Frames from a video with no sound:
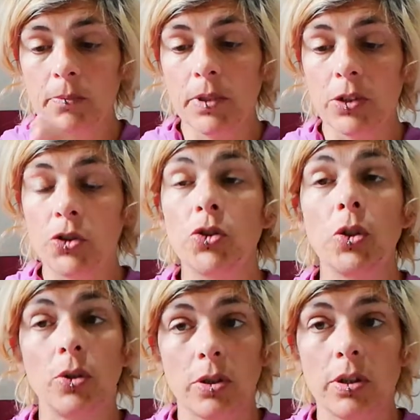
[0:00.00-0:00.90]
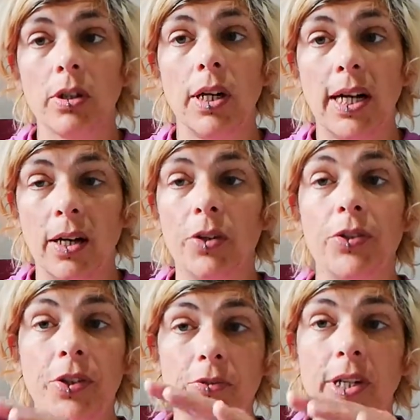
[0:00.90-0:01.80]
shock
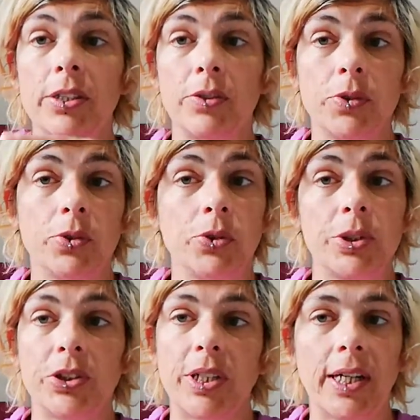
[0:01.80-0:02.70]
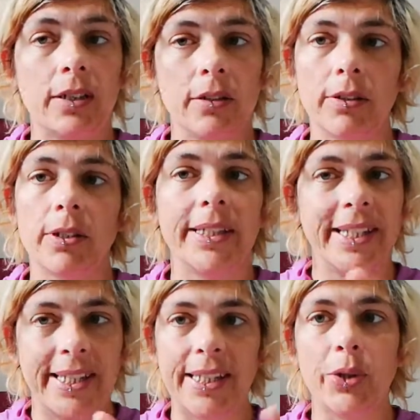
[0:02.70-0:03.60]
to the rest of your joints, your ankle, your
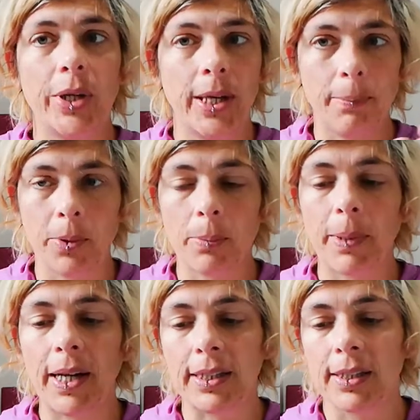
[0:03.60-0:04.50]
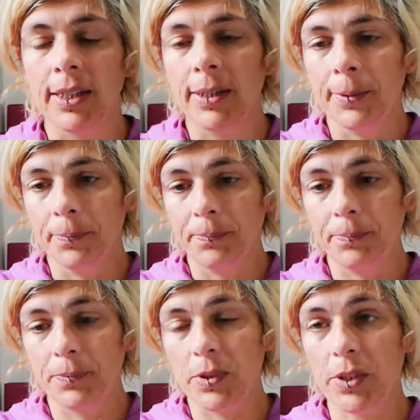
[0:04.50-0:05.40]
knee, your hip, your back.
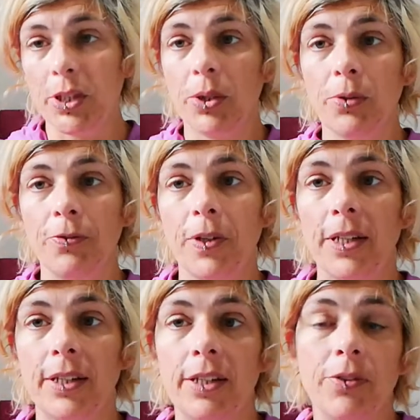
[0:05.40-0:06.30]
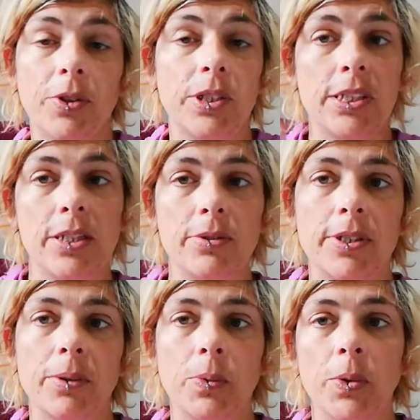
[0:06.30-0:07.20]
So you'll find that if you're
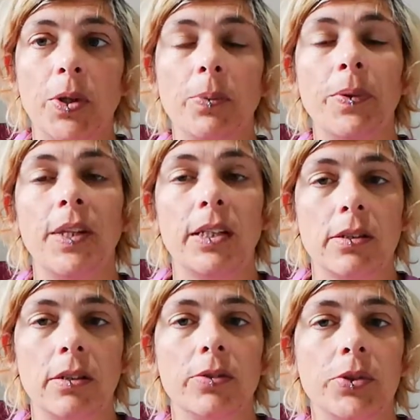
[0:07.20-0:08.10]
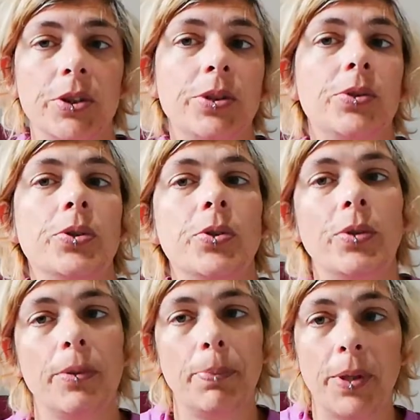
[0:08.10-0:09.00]
continuously walking with these kind of shoes, you're
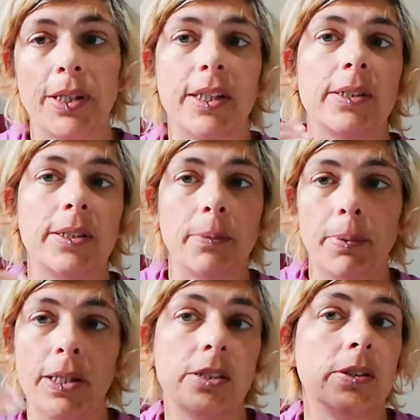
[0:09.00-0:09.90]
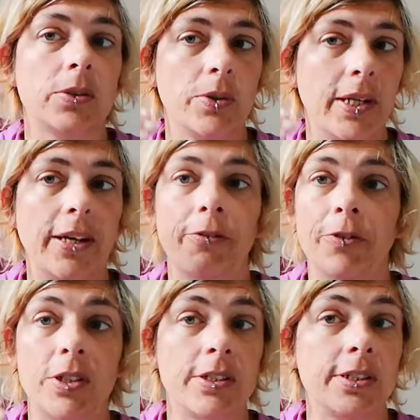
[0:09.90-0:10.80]
putting those little pressures
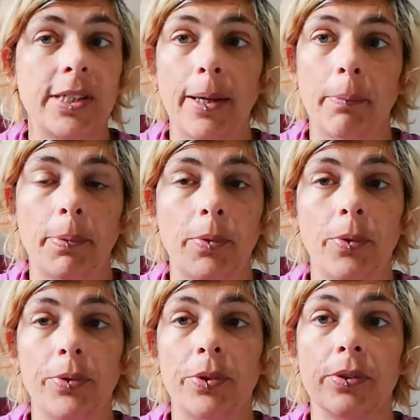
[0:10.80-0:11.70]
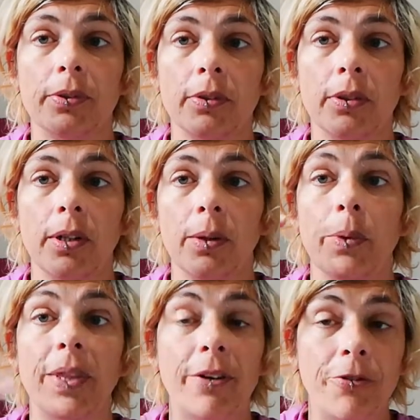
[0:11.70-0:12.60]
every step on.
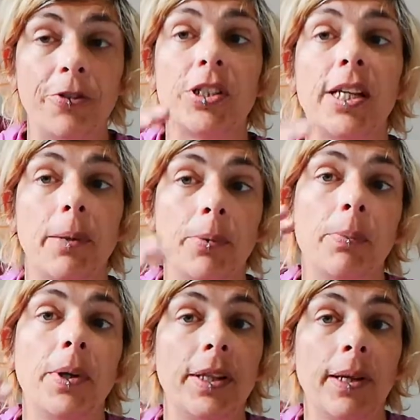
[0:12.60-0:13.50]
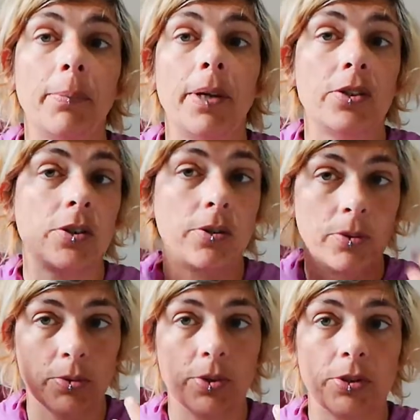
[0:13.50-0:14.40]
With every step, you're putting that pressure
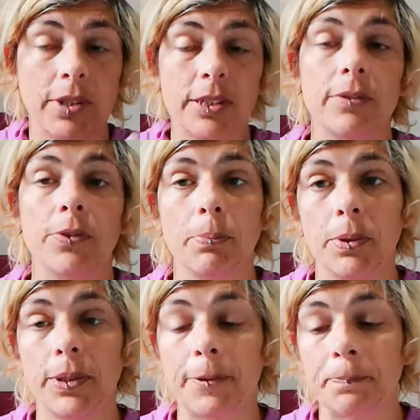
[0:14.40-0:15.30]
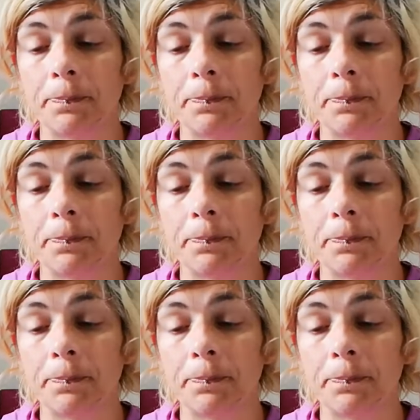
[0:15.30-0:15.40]
onto the rest of your body.